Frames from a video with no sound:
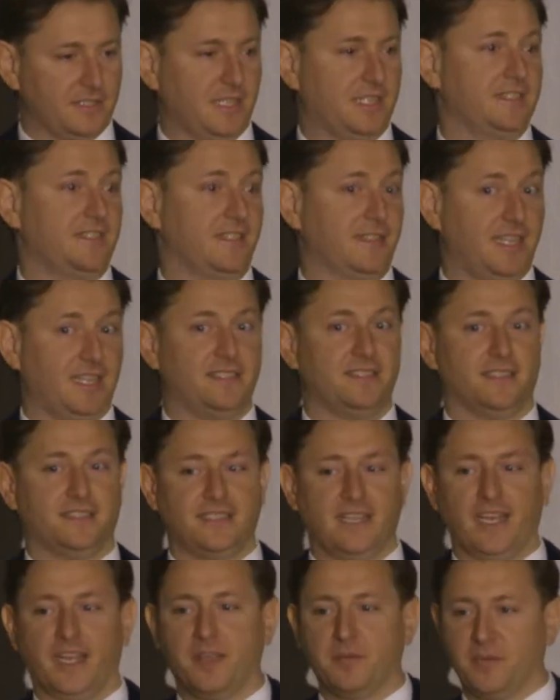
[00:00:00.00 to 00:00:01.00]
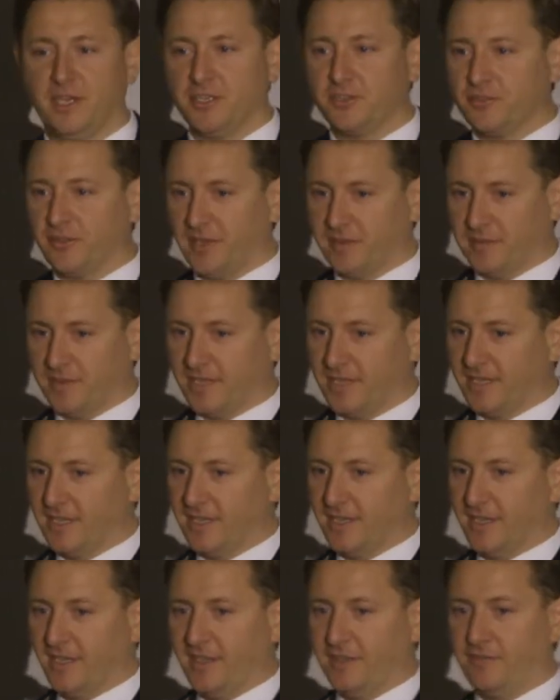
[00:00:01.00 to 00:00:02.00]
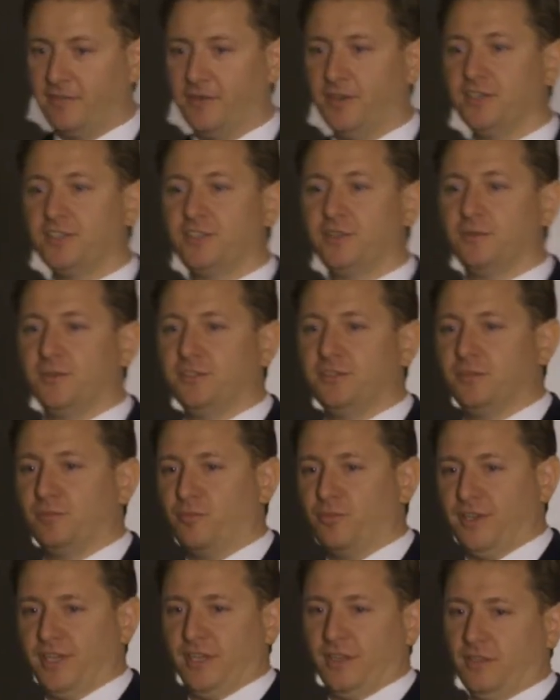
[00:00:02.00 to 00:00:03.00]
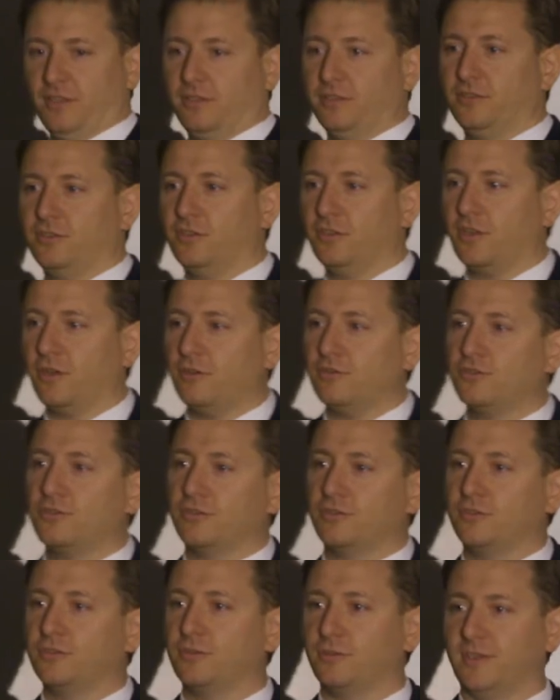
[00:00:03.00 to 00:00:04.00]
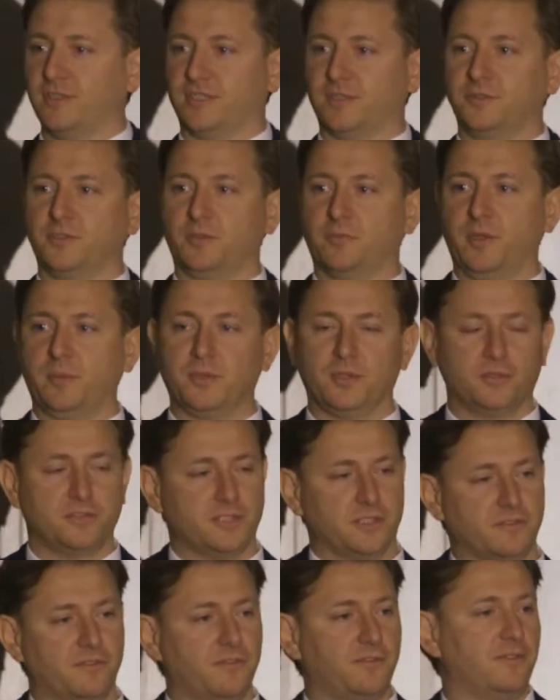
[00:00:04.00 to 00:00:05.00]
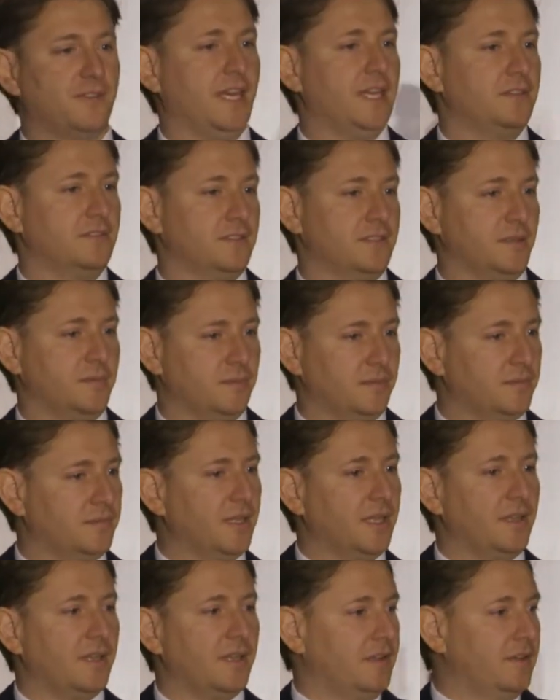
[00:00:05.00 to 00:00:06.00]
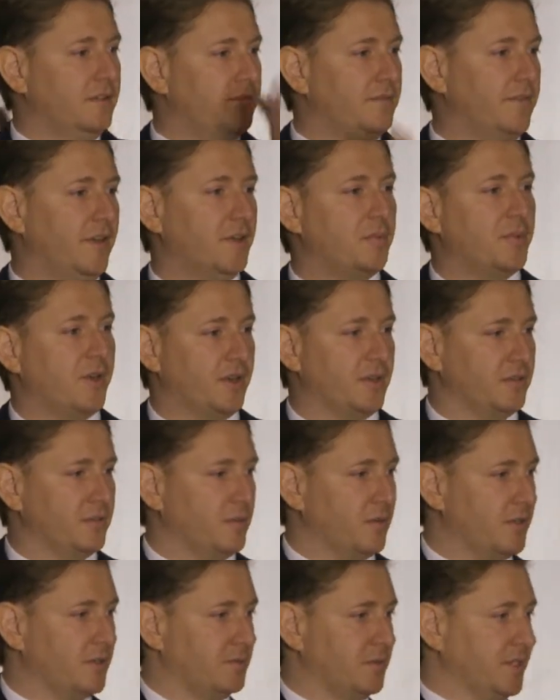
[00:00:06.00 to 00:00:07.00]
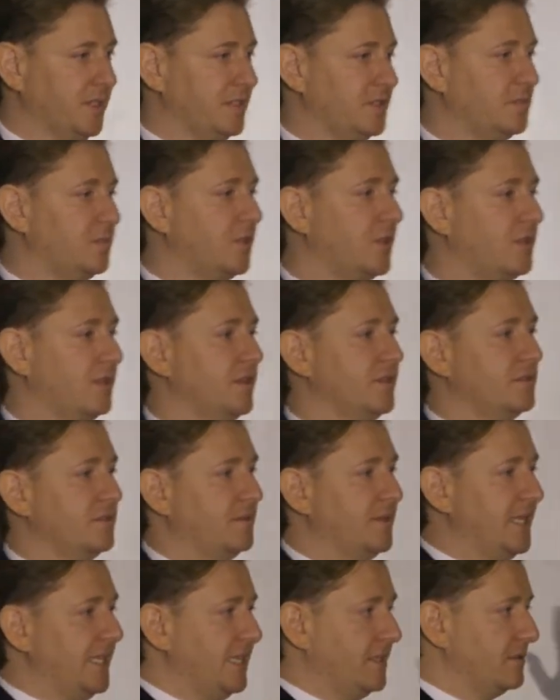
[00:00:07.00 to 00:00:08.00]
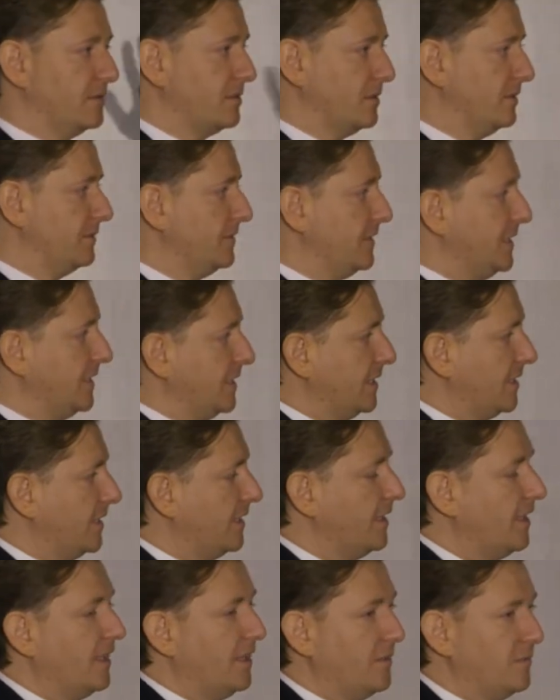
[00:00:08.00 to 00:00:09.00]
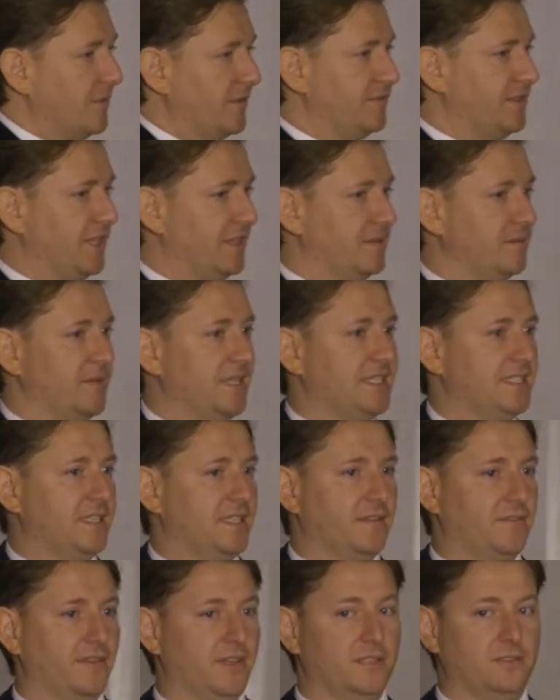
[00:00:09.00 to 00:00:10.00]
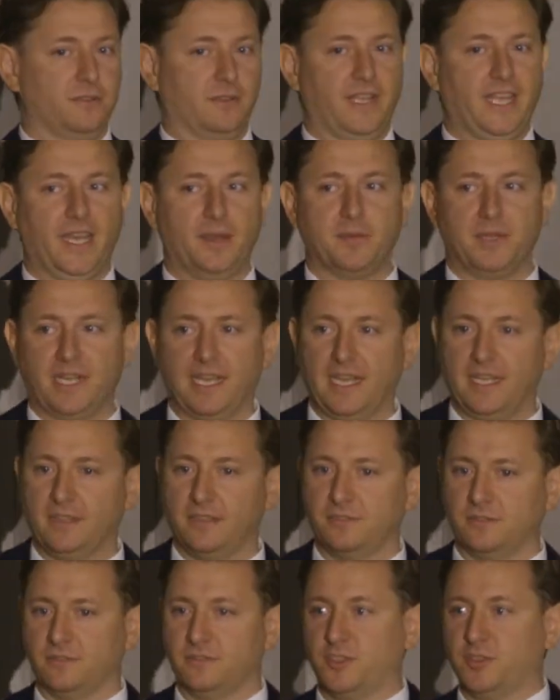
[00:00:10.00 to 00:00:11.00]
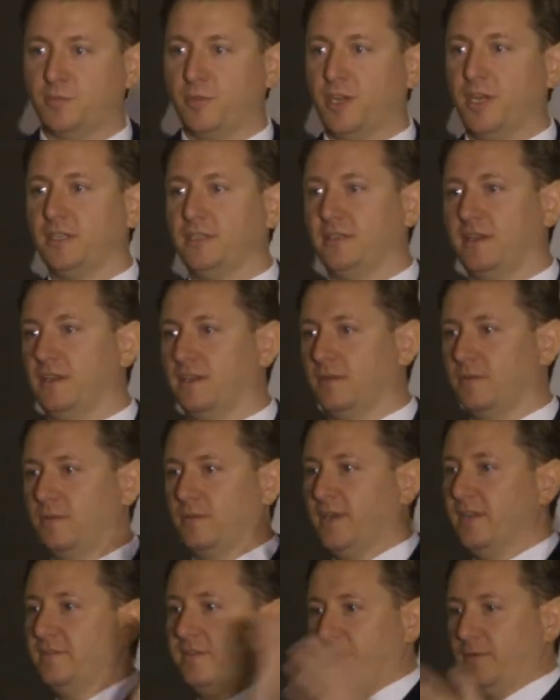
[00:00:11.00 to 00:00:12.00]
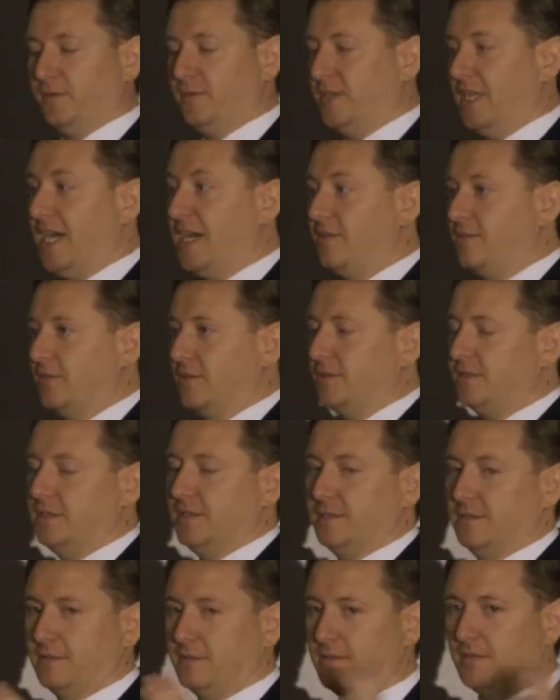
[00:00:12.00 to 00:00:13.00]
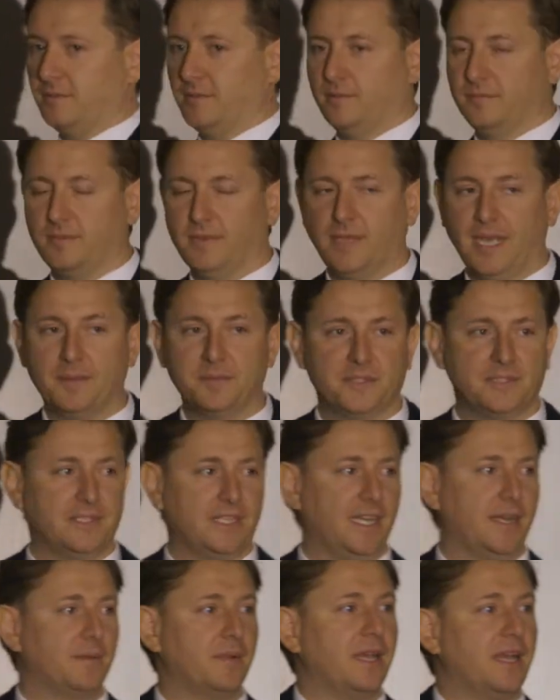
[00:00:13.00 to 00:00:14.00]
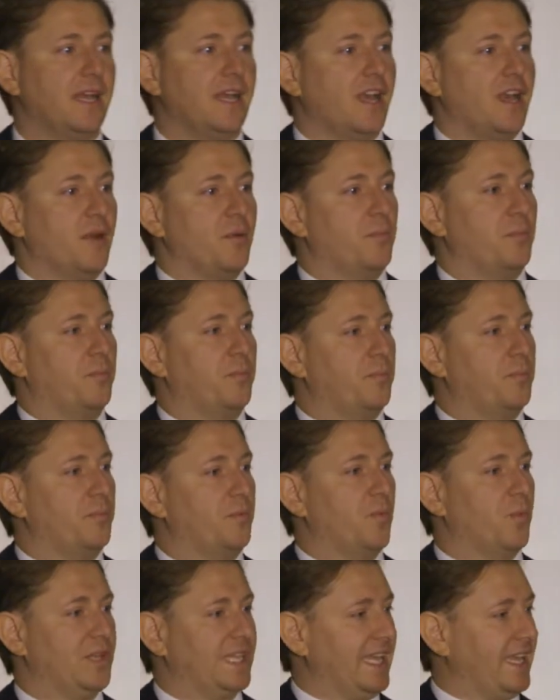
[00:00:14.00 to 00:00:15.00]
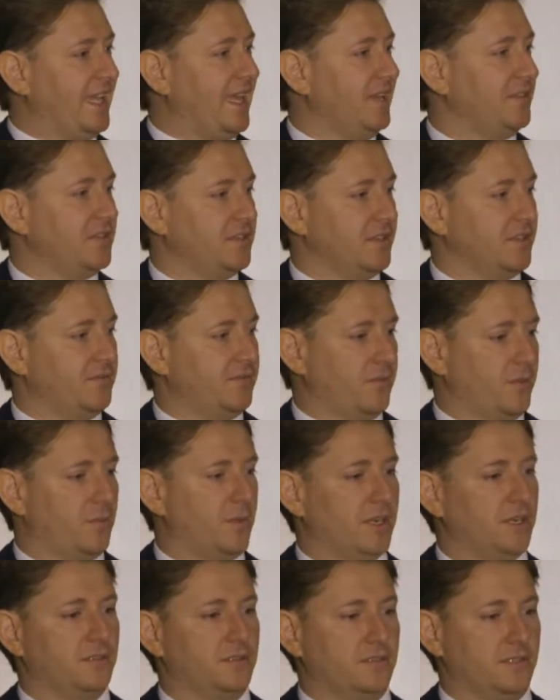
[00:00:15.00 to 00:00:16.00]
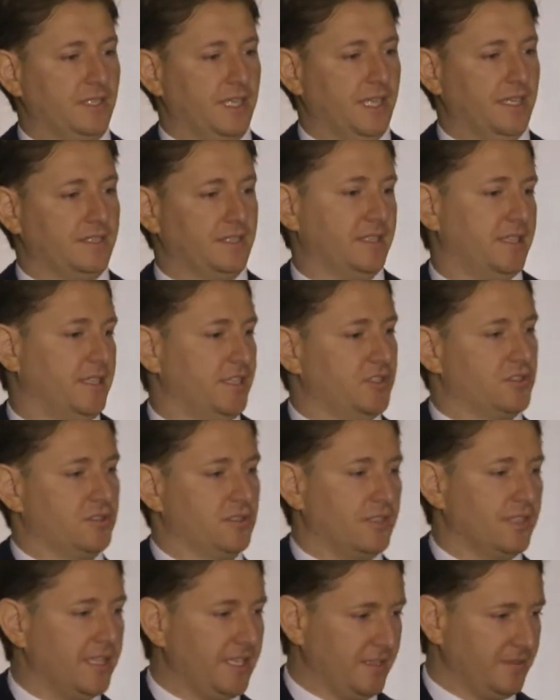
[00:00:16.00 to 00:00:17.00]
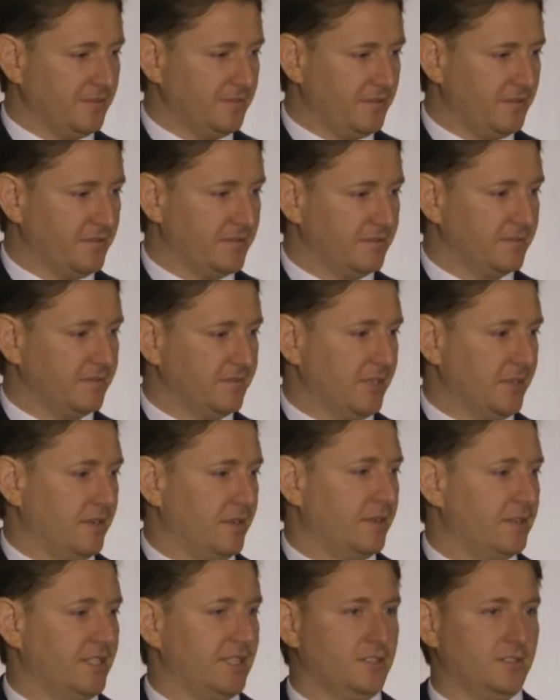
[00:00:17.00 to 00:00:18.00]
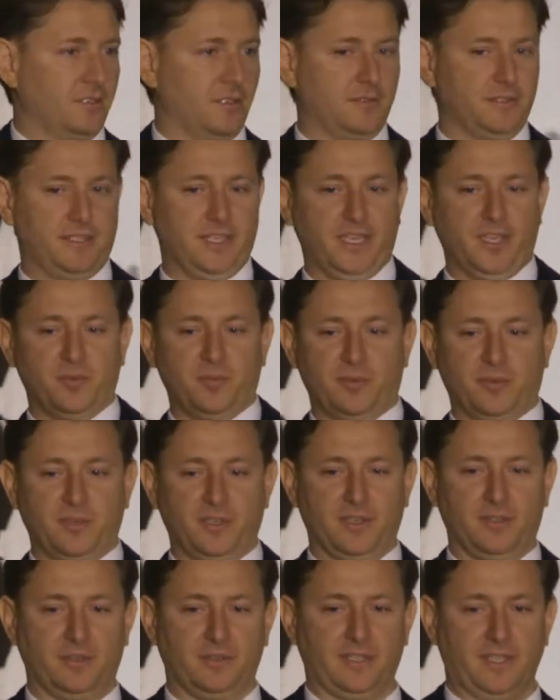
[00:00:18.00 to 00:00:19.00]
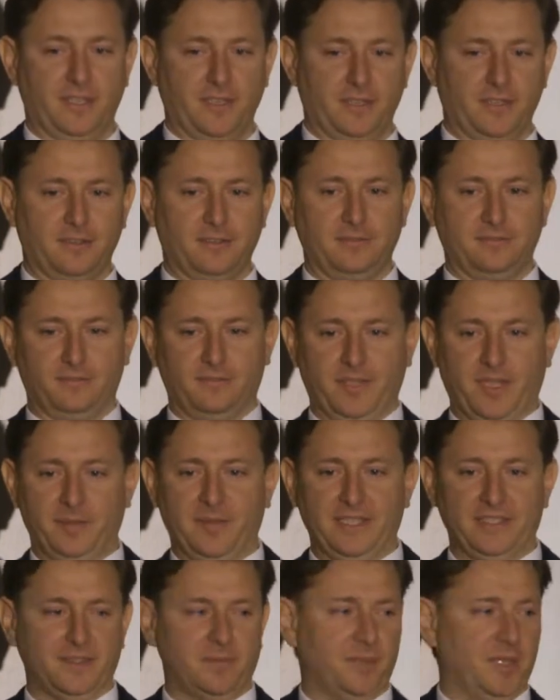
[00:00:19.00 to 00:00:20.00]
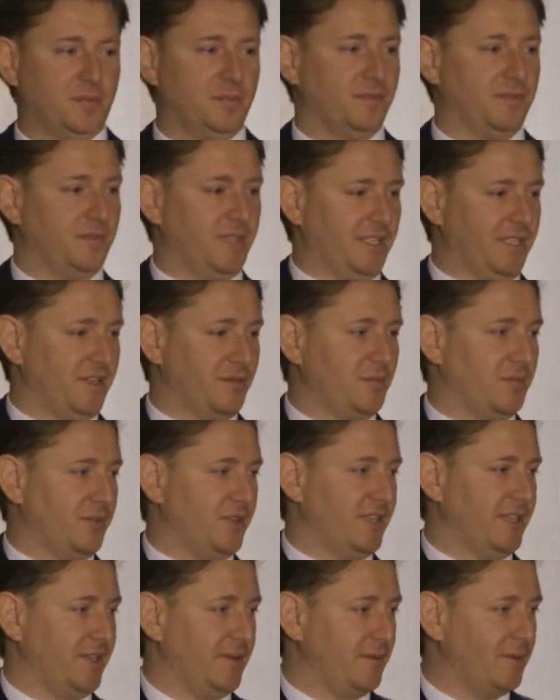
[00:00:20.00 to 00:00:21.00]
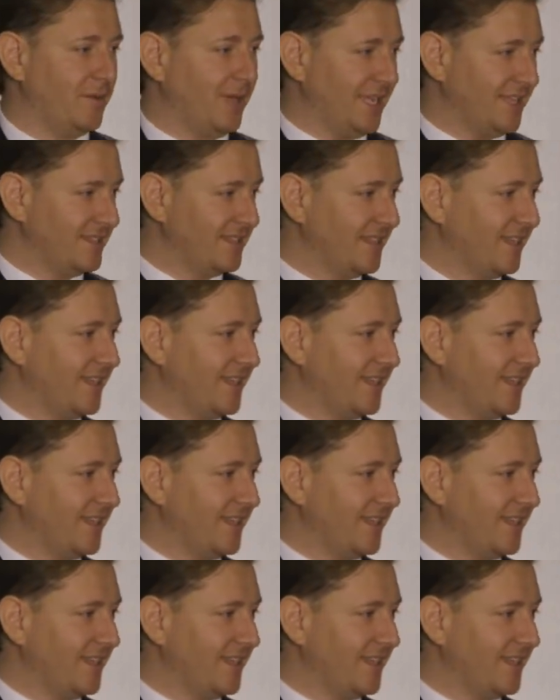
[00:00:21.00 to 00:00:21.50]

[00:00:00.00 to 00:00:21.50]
And I said, that's exactly my dream. First, it was to bring cultural tourism so people don't just fly to some far part of the world, whether it's Bucharest, Romania, or Slovenia. We've done amazing events with Cayman Islands, or Gibraltar, or wherever, Davos and Amsterdam. When they get there for 1 or 2 days and then they just leave, all they saw was the airport, the hotel, they met some people at the airport, and they went.